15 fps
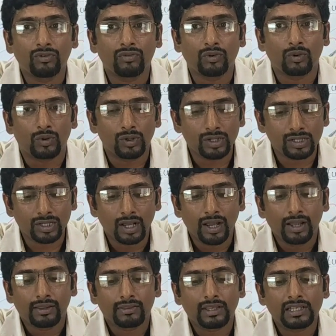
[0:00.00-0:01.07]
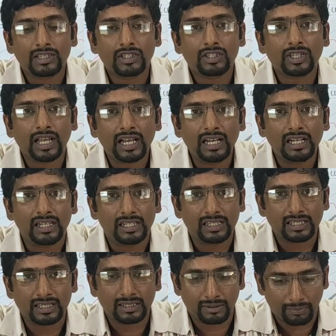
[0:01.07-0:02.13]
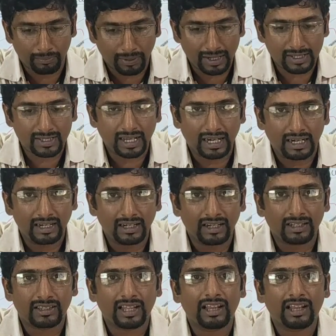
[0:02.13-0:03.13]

folds, the cells present,